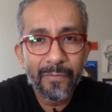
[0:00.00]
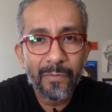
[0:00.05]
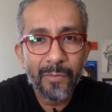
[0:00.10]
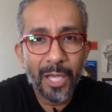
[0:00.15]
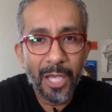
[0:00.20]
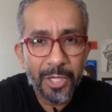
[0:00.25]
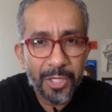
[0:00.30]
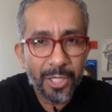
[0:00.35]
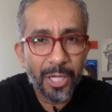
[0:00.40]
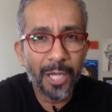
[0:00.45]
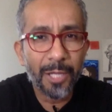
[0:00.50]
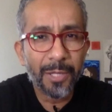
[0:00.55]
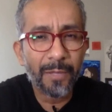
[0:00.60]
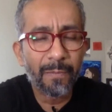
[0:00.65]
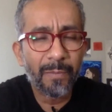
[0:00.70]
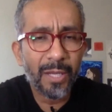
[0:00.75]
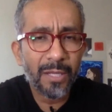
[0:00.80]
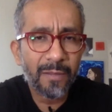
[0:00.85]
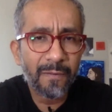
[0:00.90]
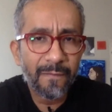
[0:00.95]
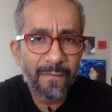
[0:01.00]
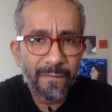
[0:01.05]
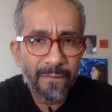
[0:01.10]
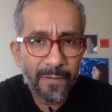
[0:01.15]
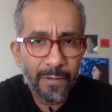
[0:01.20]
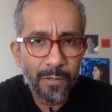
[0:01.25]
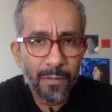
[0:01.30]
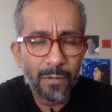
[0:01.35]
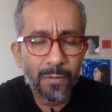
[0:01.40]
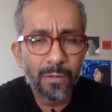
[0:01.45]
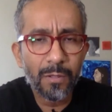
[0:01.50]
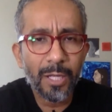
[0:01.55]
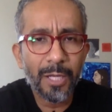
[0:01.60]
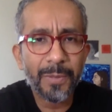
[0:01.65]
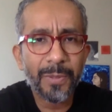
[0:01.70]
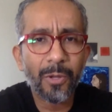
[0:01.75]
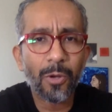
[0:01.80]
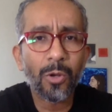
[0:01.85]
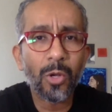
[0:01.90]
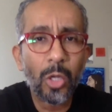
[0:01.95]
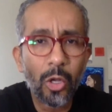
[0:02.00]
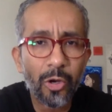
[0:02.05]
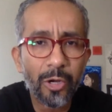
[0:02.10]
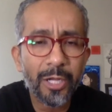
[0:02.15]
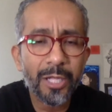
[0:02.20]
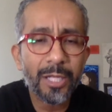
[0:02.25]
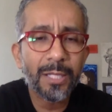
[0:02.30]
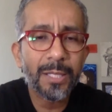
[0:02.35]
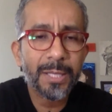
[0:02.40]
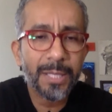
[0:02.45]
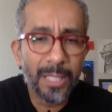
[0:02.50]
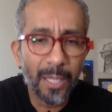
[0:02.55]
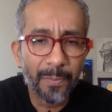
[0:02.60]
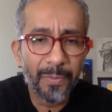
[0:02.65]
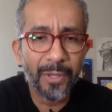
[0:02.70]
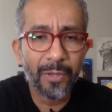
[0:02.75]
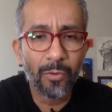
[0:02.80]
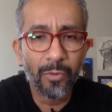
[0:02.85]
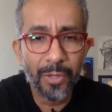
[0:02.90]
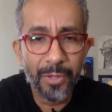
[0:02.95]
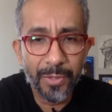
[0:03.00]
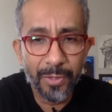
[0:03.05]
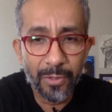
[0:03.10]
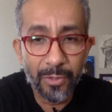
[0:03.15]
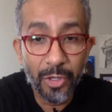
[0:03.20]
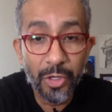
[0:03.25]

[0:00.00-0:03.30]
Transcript: Educate them. Make them feel like they're learning something with you.